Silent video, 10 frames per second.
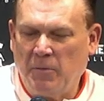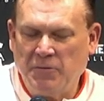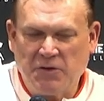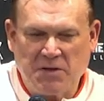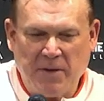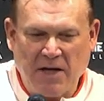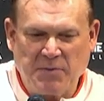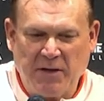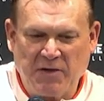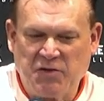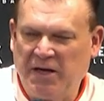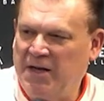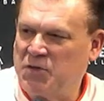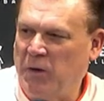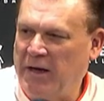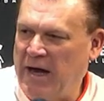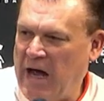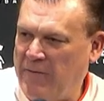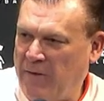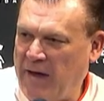his activity, his
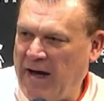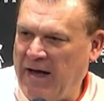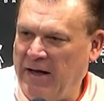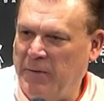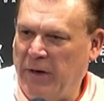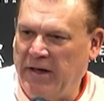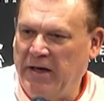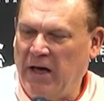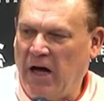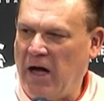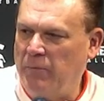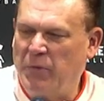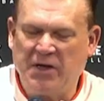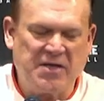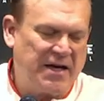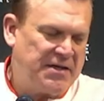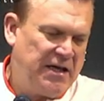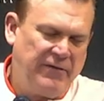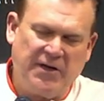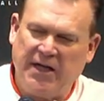energy, it's amazing.
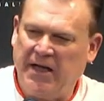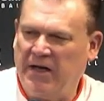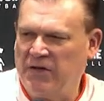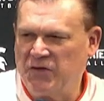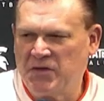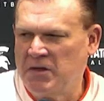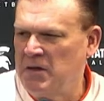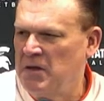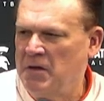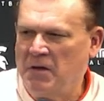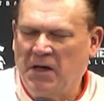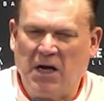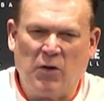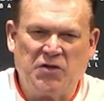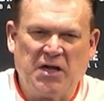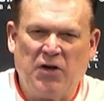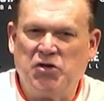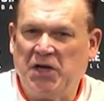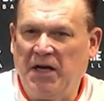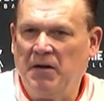You know, the ball goes in
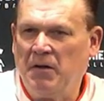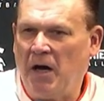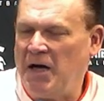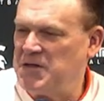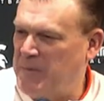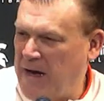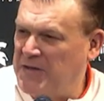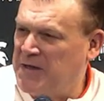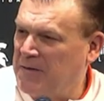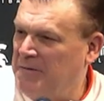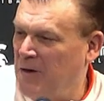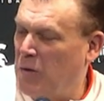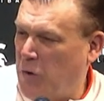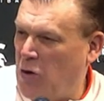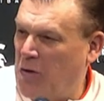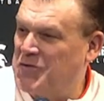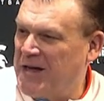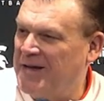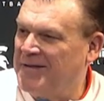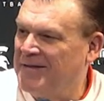when you have that kind of energy. I
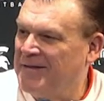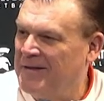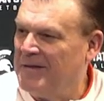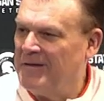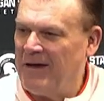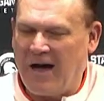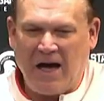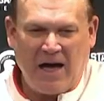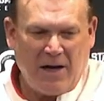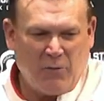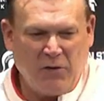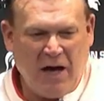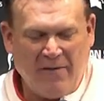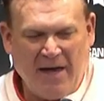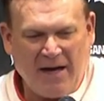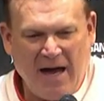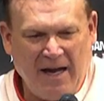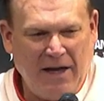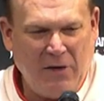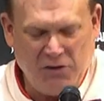liked our bench tonight. I'm really
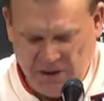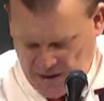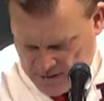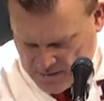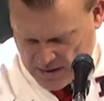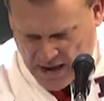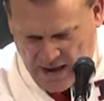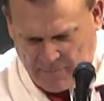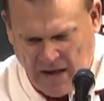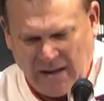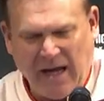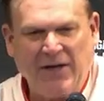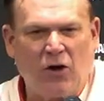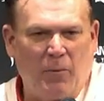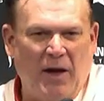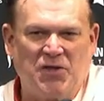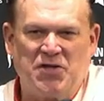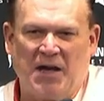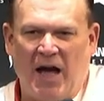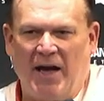trying to find a
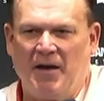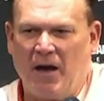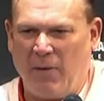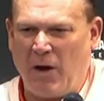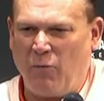rotation pattern,